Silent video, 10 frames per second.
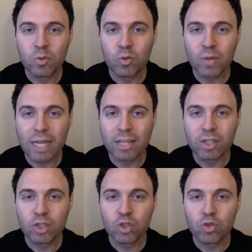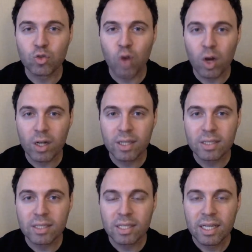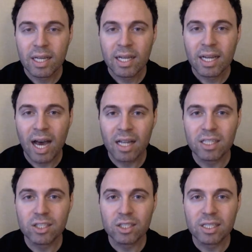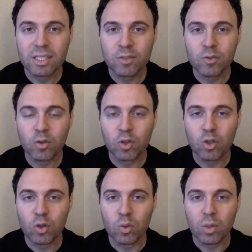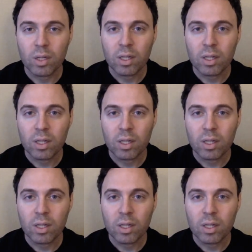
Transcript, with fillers: create the strongest college list for you.